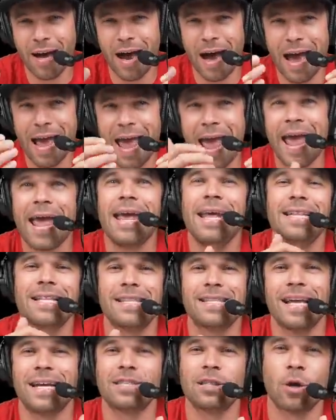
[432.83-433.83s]
I hate
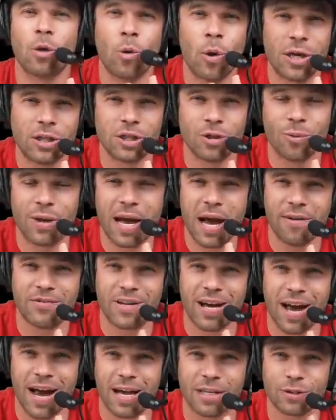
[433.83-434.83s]
that that's a question we have
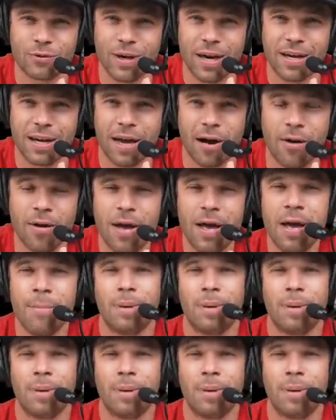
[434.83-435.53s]
to ask right now,